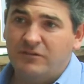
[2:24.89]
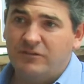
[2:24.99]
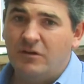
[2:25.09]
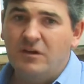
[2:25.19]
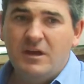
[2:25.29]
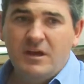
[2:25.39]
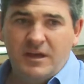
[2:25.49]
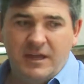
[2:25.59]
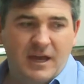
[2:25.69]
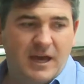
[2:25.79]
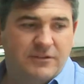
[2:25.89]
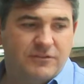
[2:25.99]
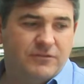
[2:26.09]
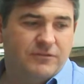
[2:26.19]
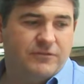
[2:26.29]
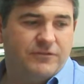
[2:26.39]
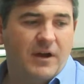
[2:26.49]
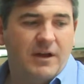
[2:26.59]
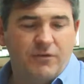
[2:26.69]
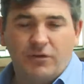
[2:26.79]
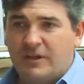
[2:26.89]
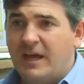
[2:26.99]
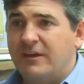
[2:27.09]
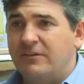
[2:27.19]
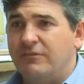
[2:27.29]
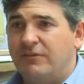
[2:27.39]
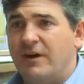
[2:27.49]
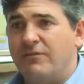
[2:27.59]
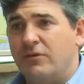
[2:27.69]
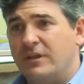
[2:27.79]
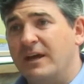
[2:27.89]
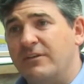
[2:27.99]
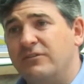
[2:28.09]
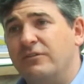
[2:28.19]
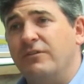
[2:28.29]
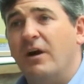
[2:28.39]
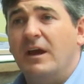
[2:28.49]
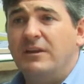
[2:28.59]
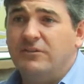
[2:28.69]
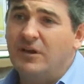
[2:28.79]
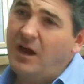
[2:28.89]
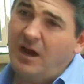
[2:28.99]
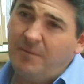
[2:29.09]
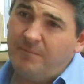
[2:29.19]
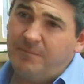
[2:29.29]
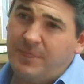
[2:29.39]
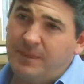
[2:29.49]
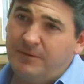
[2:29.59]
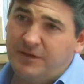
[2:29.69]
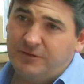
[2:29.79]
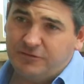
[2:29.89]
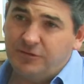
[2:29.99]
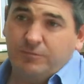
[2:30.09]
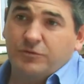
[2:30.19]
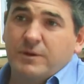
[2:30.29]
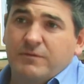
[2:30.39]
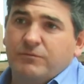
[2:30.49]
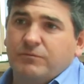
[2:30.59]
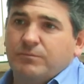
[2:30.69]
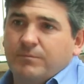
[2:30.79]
So he had 5 odd lengths to find to even